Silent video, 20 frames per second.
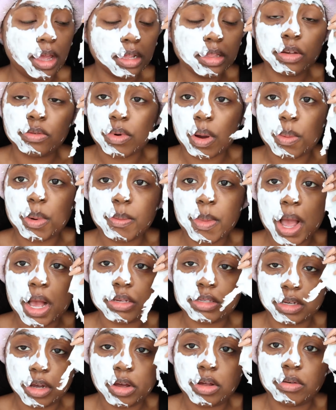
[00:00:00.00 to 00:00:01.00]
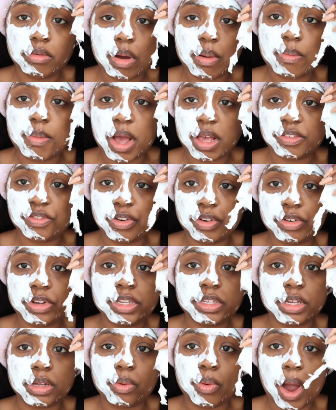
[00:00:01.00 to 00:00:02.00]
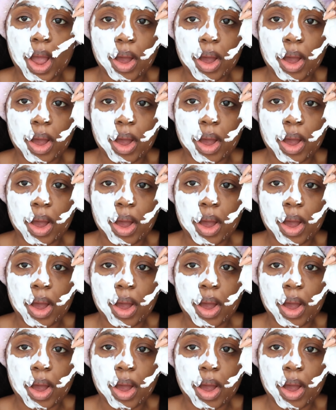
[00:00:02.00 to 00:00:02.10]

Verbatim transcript: It's a rubber mask. I call it a rubber mask for a reason.